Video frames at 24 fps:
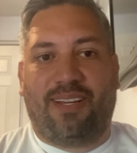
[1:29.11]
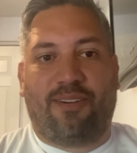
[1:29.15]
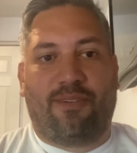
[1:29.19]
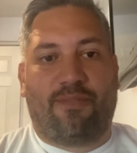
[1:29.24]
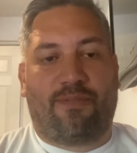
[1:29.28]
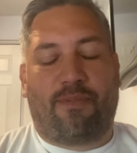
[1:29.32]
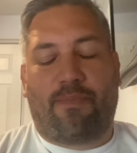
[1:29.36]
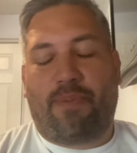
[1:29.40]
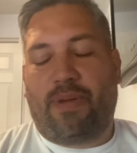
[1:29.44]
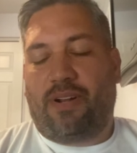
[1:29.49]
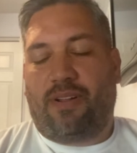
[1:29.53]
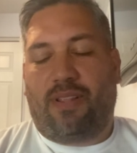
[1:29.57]

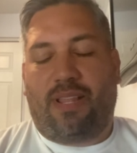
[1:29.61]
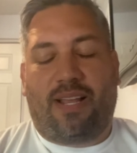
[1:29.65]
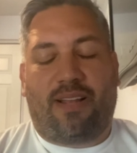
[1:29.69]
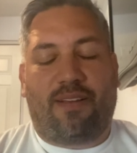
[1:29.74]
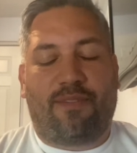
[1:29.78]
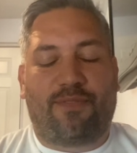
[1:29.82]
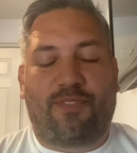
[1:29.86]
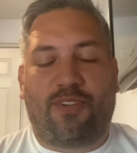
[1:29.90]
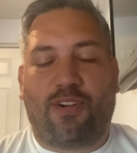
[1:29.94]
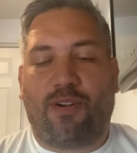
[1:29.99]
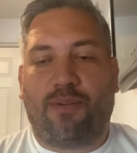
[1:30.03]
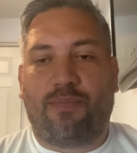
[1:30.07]
for better lack
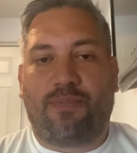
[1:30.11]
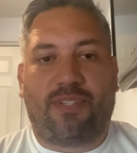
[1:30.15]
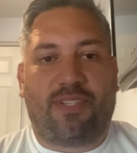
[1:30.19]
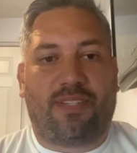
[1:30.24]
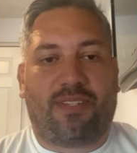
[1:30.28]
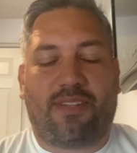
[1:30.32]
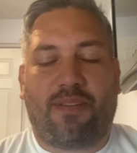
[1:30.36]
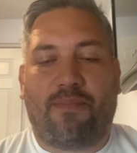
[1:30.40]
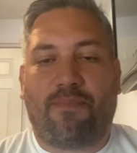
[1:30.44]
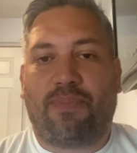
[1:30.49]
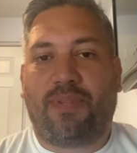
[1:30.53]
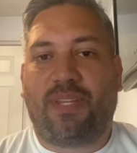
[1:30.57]
of terms, this
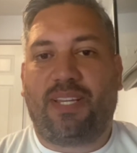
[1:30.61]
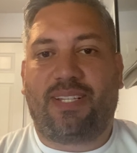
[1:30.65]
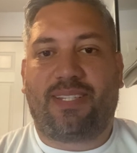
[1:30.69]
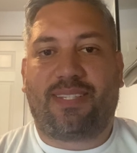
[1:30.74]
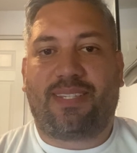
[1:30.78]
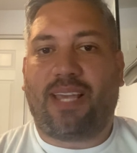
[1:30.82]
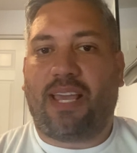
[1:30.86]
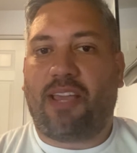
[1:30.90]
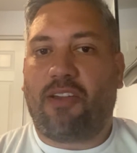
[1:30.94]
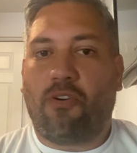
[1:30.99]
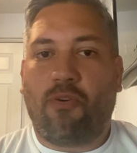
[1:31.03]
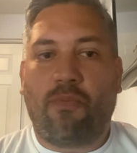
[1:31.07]
complete
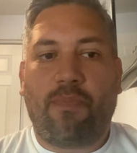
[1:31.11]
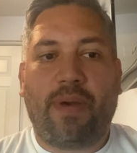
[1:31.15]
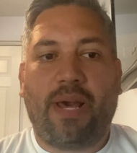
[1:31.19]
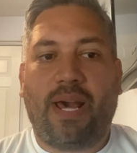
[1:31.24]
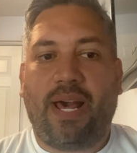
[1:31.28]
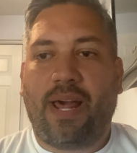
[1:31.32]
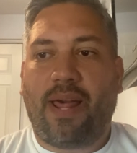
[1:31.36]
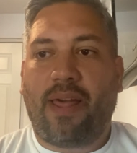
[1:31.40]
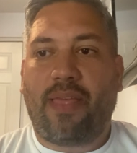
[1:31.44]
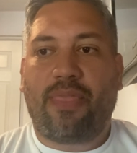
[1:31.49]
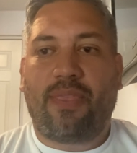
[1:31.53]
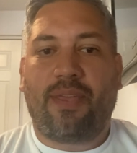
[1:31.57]

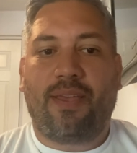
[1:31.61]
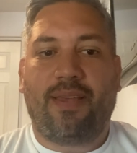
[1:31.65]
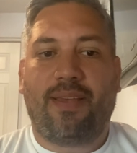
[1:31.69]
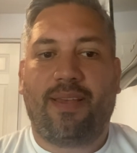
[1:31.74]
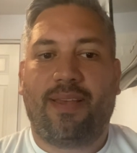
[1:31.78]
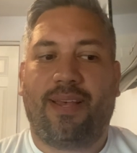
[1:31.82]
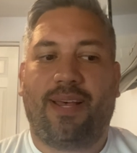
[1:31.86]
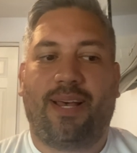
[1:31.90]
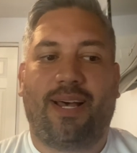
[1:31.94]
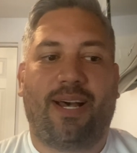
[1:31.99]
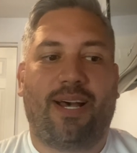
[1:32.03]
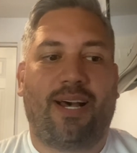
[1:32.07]
psychopath.
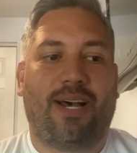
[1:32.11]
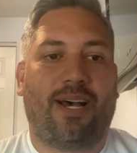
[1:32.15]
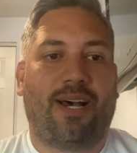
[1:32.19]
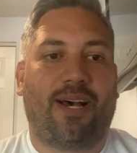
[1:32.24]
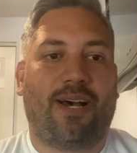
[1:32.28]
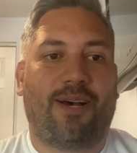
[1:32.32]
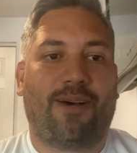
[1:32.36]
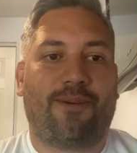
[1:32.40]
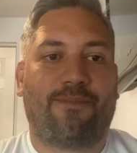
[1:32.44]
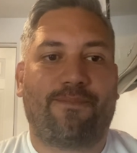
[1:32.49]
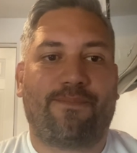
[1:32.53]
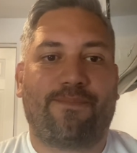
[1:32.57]

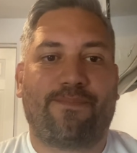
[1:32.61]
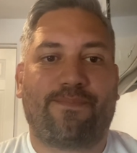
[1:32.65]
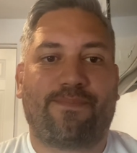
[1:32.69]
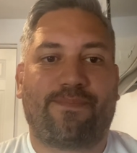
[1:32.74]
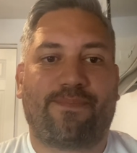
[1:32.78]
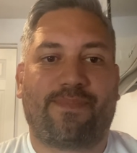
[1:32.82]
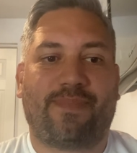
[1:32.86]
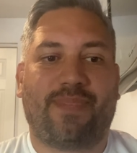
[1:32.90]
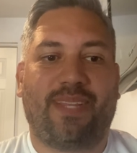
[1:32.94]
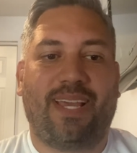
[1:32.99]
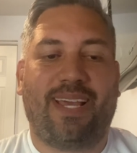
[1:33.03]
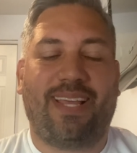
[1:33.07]
And
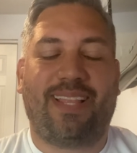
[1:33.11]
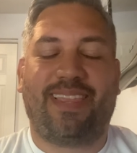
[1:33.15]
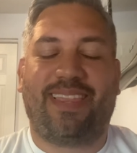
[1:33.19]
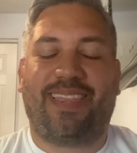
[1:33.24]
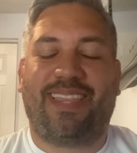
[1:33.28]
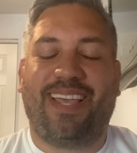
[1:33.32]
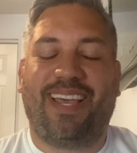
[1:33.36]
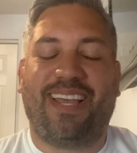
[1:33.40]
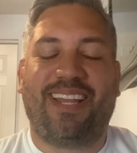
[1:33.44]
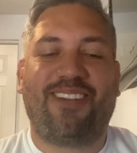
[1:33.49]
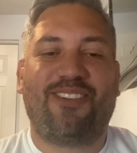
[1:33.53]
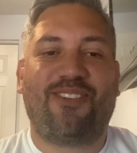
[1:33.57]

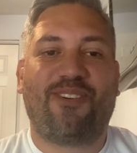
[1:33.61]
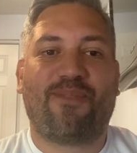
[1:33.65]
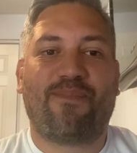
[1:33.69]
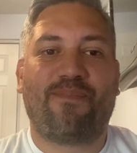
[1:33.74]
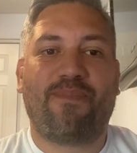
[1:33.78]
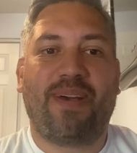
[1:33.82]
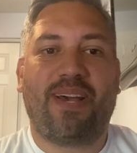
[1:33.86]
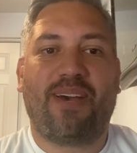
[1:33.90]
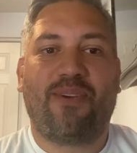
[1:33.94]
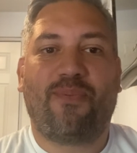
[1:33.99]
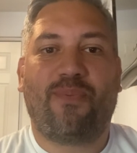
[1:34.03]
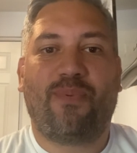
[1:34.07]
then you're
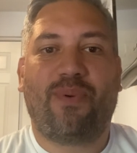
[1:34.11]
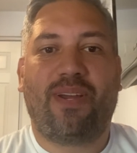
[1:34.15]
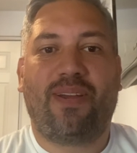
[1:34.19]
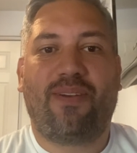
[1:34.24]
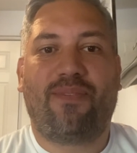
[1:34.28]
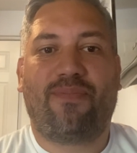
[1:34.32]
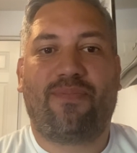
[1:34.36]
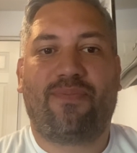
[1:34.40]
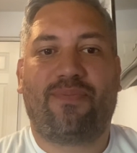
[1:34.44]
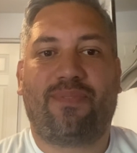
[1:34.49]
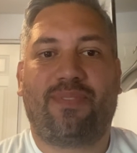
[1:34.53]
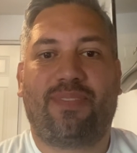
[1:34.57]
met
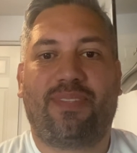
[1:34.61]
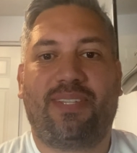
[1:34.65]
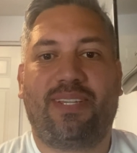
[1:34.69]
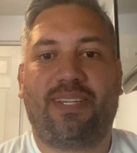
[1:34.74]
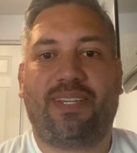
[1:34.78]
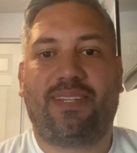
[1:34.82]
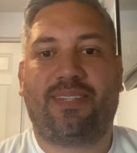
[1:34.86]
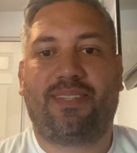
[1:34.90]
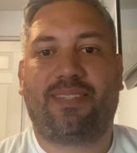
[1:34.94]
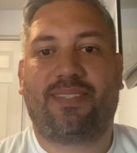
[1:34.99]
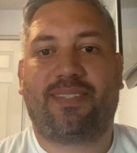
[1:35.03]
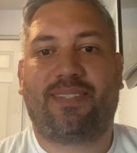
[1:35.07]
with
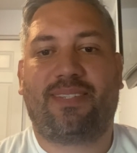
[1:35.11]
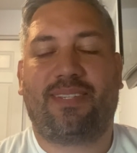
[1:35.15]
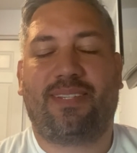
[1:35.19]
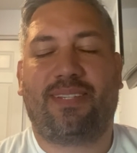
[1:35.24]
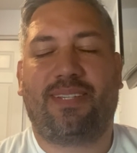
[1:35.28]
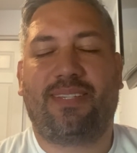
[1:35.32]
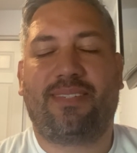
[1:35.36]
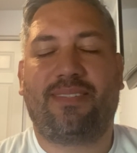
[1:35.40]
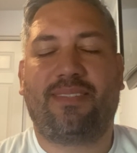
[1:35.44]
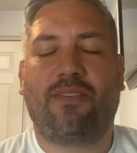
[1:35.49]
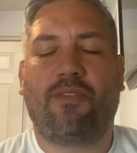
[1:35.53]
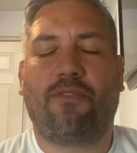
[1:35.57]
this
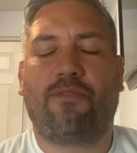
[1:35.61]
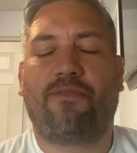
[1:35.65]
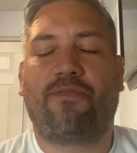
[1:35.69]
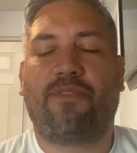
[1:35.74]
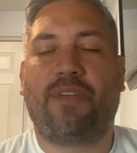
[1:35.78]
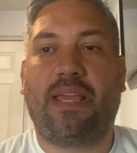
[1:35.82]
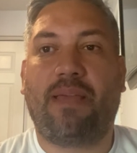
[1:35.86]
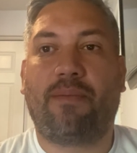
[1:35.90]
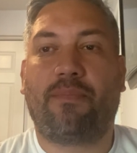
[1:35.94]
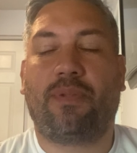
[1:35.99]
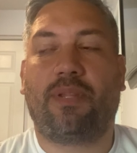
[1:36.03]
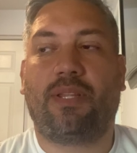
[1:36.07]
little
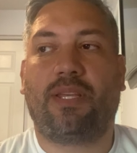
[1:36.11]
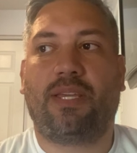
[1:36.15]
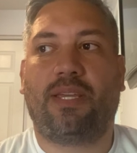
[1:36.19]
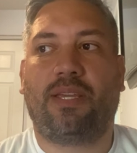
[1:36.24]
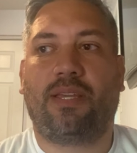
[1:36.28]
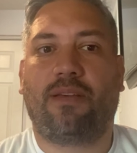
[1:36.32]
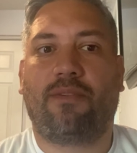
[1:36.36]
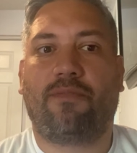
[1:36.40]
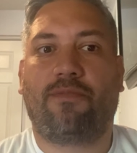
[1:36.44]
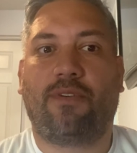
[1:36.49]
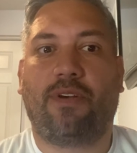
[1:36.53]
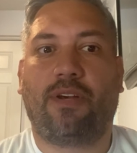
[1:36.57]
family
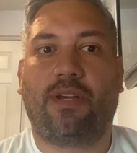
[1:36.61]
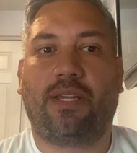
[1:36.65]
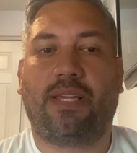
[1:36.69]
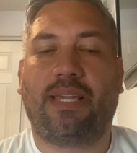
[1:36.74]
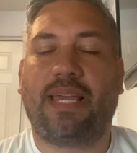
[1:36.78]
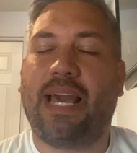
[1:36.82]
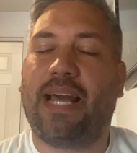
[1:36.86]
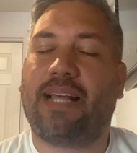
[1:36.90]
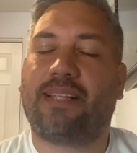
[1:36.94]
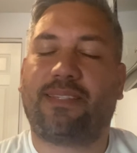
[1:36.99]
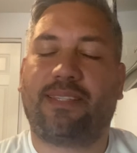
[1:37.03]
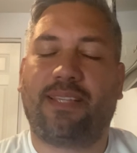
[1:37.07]
of a
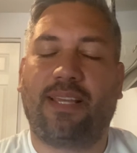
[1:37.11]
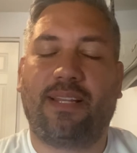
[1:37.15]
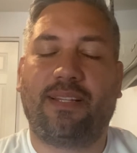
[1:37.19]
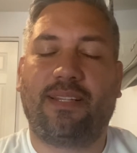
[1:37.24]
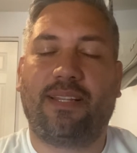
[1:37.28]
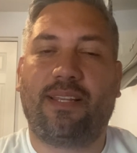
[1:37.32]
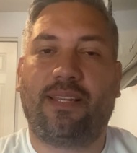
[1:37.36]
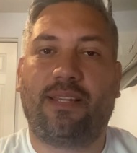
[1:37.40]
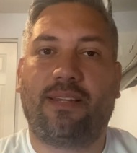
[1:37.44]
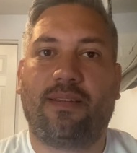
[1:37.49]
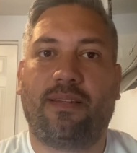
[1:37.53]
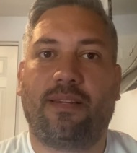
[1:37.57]
gas
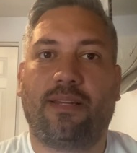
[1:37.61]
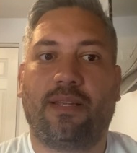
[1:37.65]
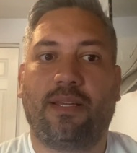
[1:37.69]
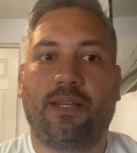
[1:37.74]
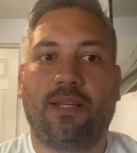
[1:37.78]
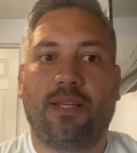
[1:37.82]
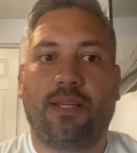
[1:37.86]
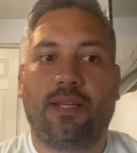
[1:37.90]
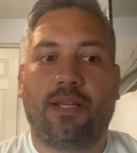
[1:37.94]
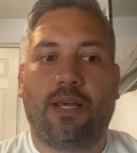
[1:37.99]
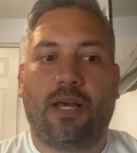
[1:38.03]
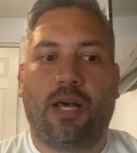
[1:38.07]
attendant.
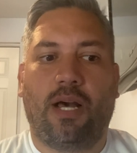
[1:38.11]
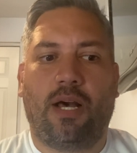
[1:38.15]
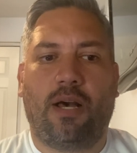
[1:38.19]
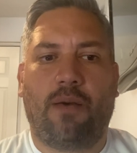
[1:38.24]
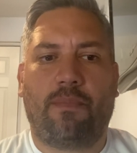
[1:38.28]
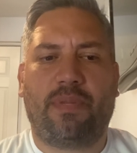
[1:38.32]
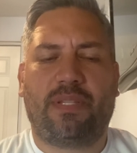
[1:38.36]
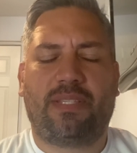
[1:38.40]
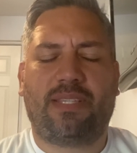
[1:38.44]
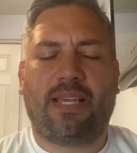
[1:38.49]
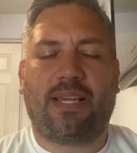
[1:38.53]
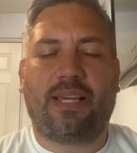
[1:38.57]

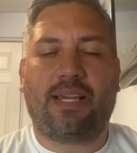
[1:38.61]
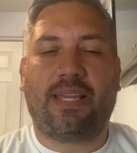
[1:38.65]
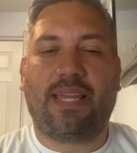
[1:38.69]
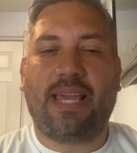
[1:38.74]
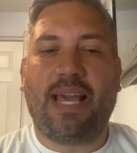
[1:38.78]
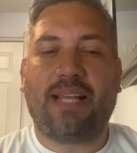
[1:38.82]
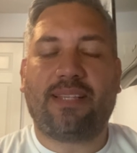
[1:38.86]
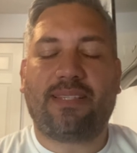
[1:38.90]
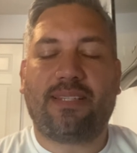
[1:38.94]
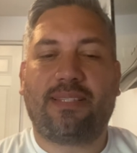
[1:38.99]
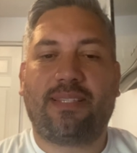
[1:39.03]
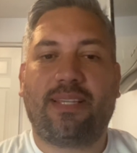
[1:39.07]
It's like a
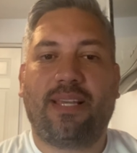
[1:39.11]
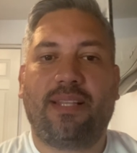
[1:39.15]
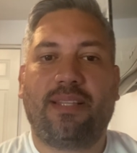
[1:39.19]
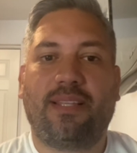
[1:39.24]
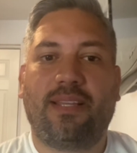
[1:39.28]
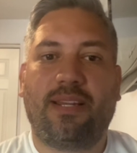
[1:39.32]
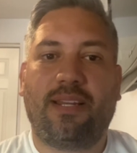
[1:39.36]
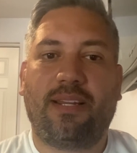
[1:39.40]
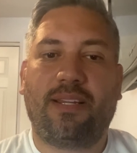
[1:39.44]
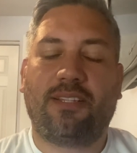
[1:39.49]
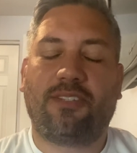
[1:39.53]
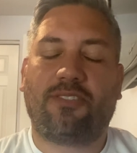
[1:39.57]
gas
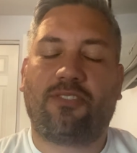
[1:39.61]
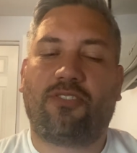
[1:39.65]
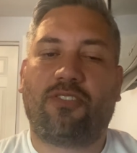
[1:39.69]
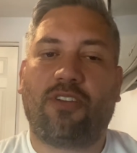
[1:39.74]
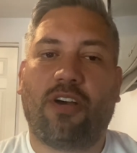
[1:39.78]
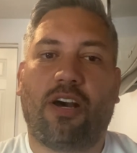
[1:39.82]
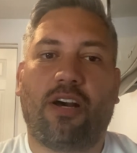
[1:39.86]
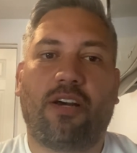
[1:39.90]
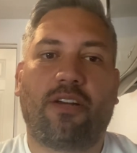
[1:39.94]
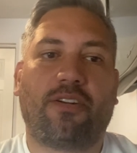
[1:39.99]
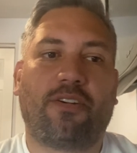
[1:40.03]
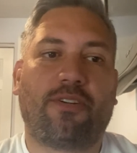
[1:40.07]
attendant and his
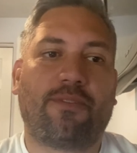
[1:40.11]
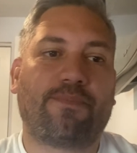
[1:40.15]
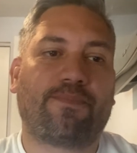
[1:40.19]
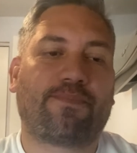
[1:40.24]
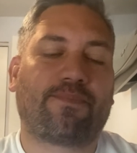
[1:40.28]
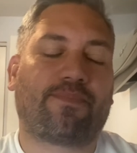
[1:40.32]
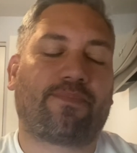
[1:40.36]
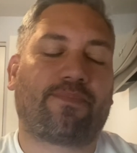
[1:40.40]
daughter,